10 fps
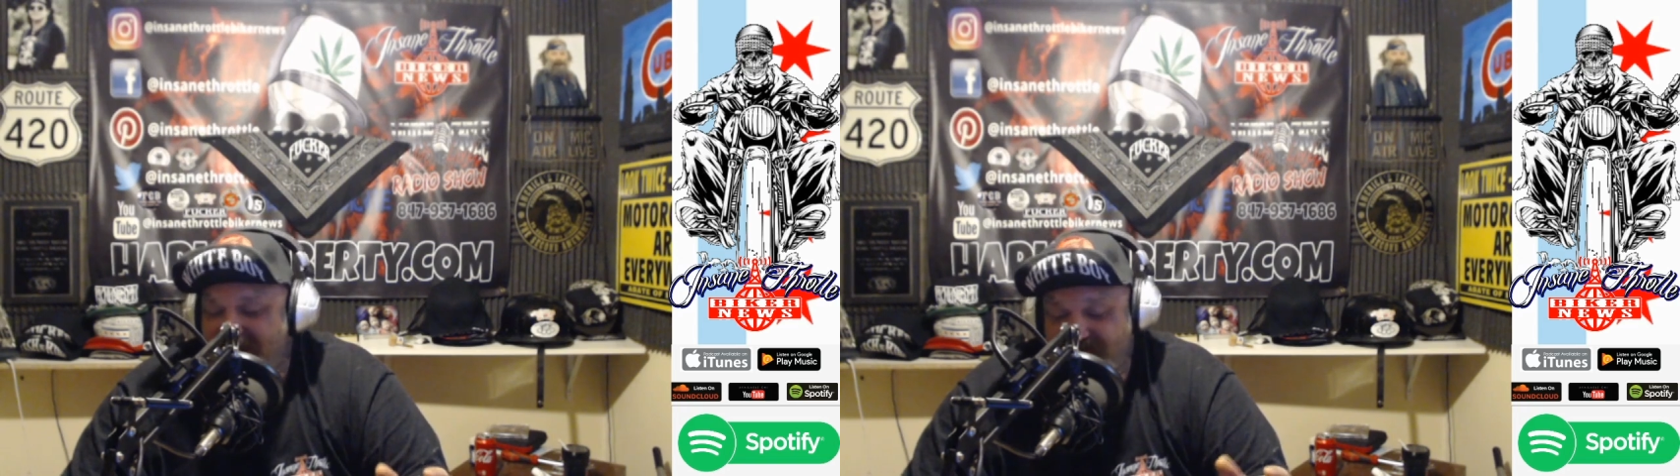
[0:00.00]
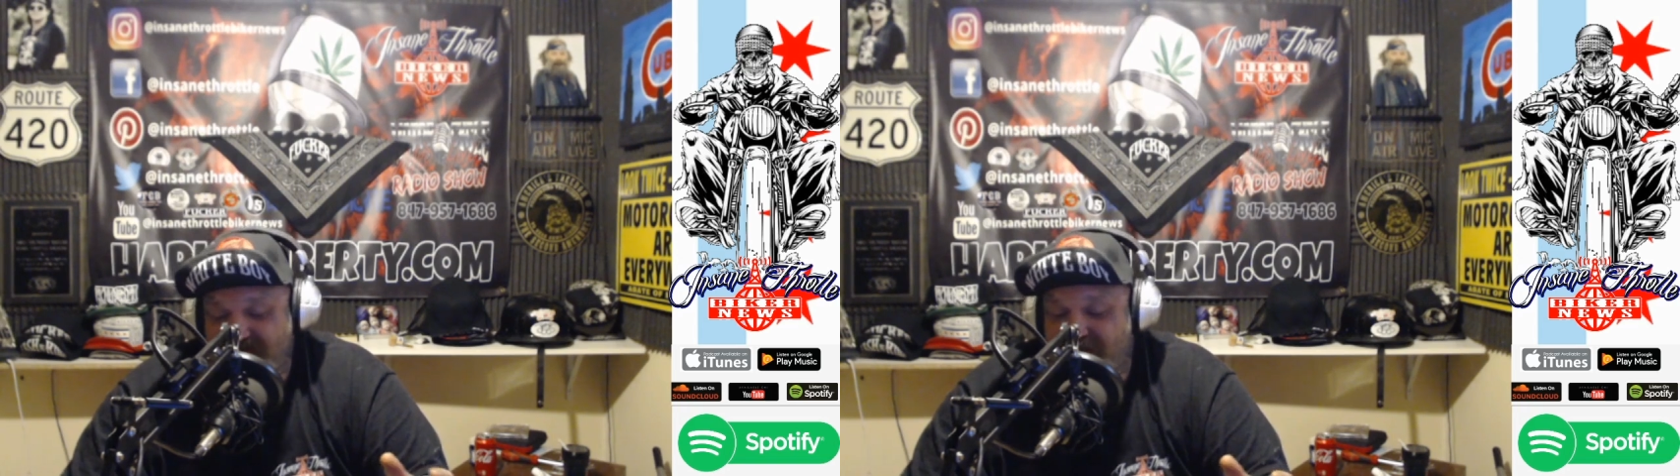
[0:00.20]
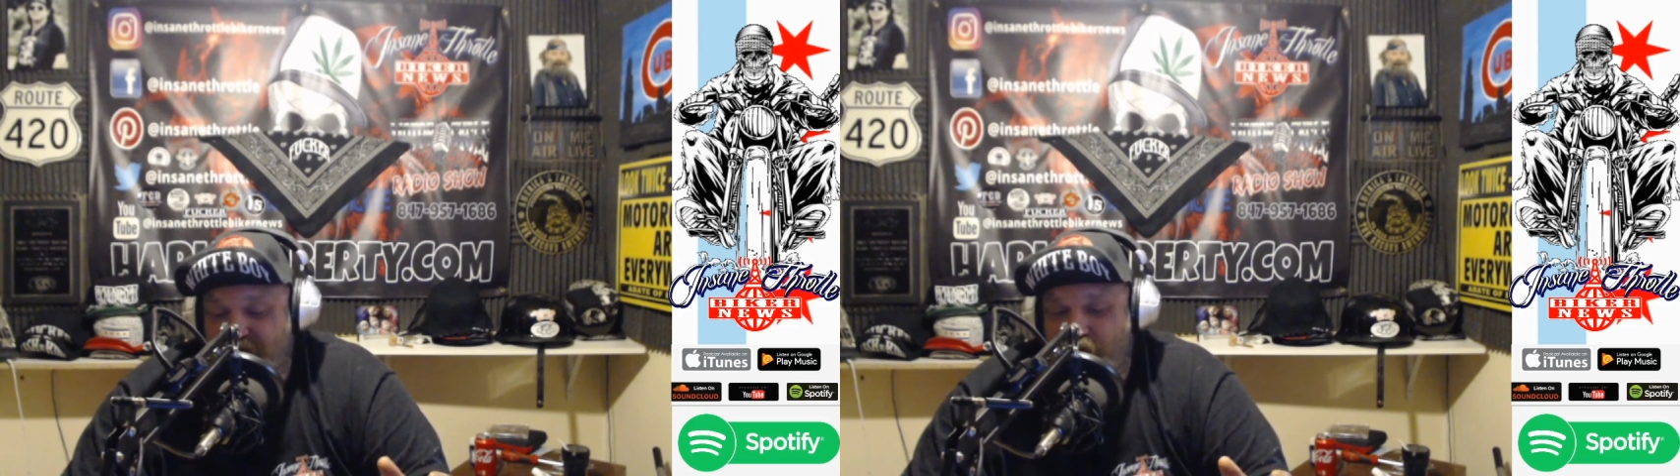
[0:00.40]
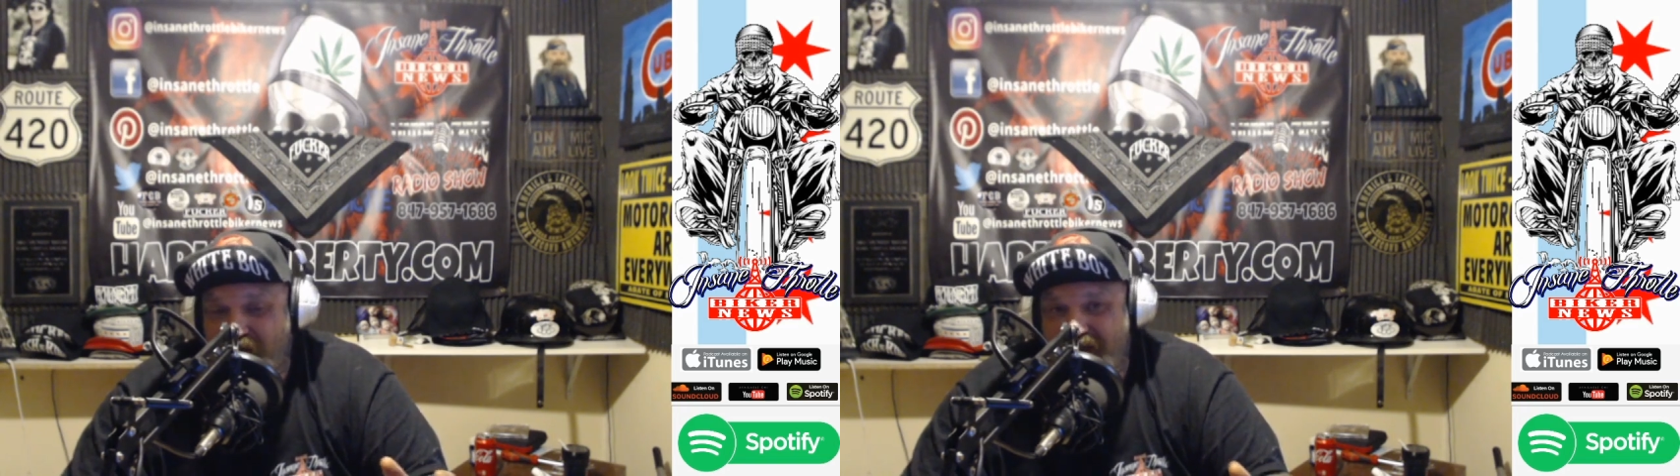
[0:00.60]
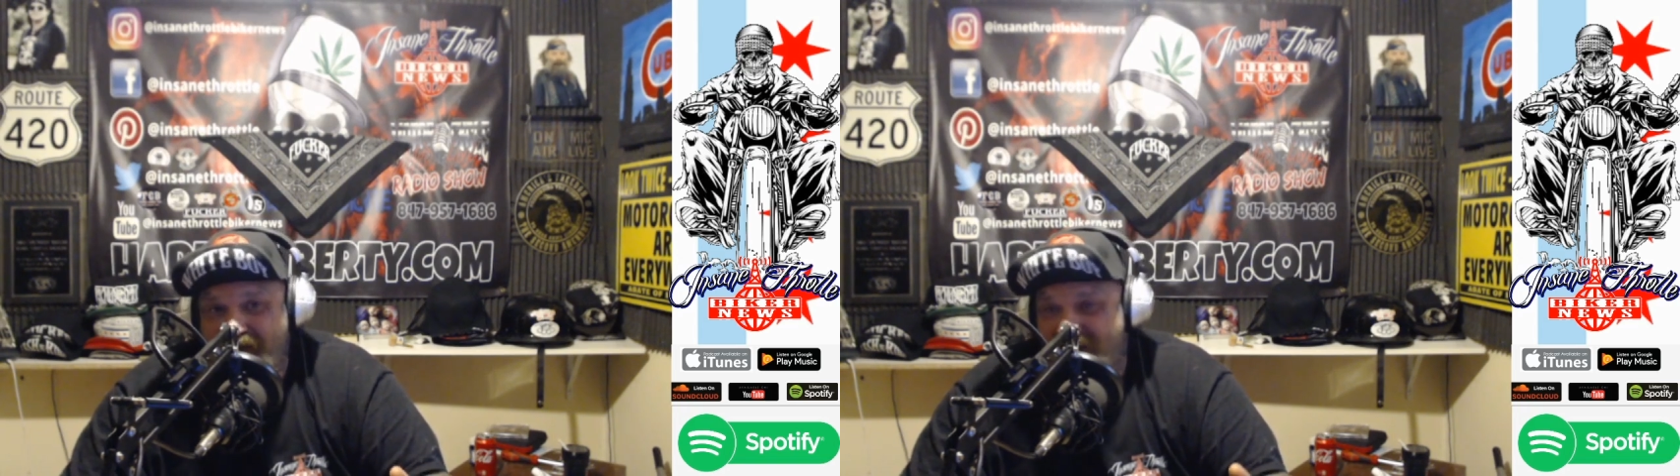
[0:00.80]
If it's two
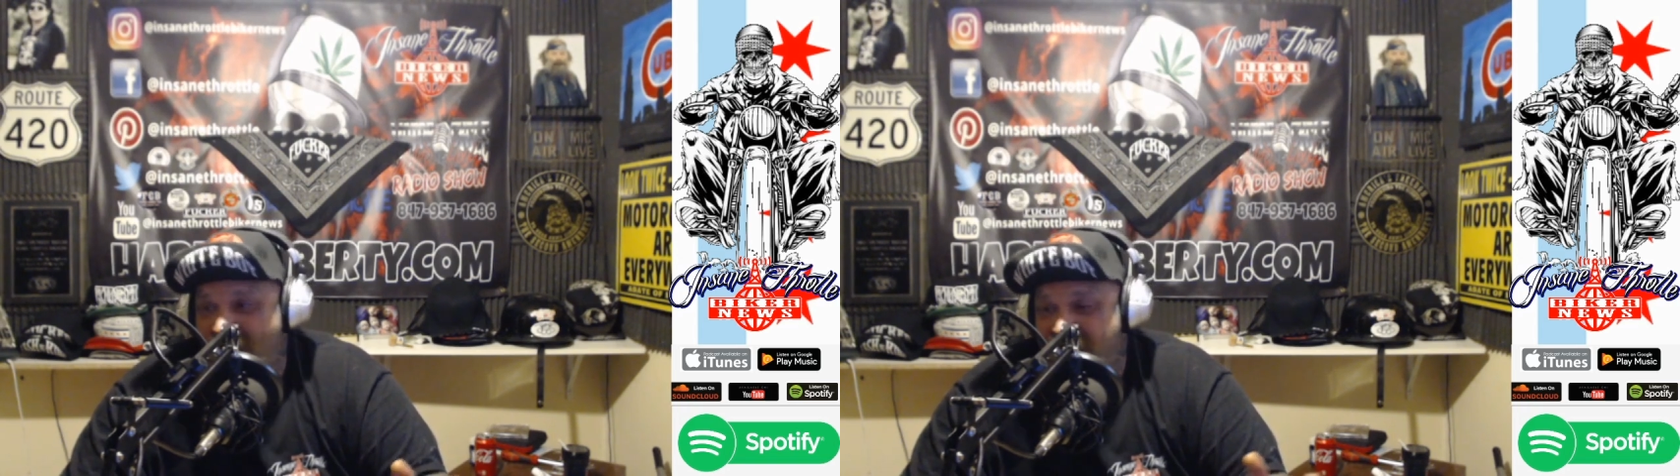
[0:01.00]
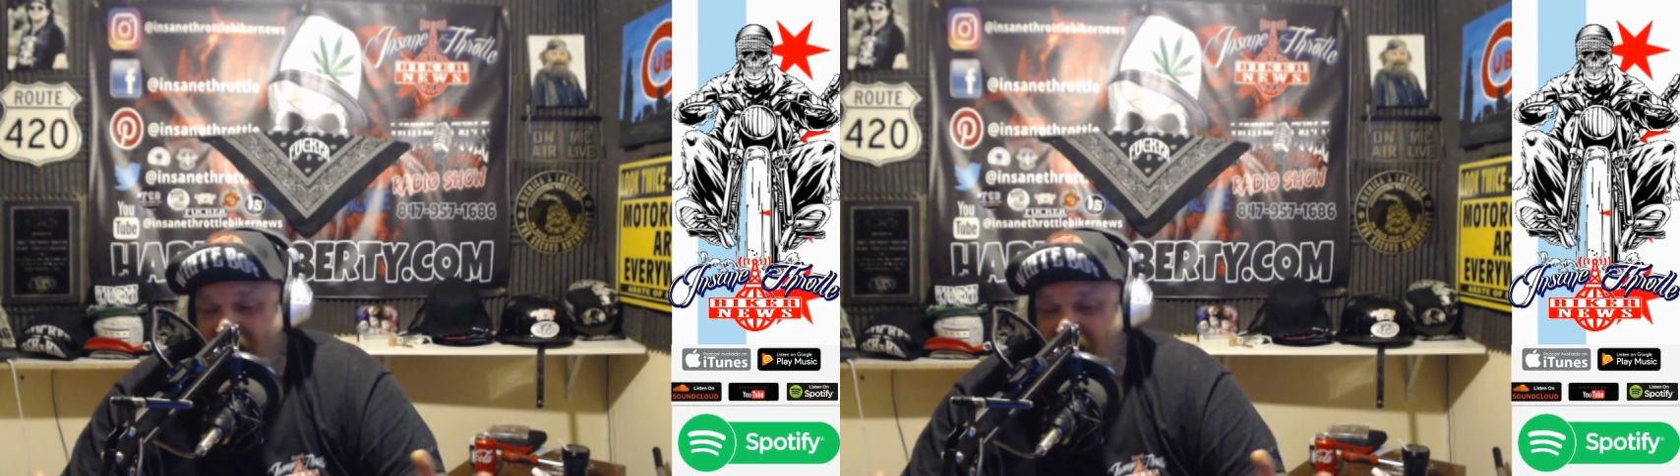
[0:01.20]
wheels, I'll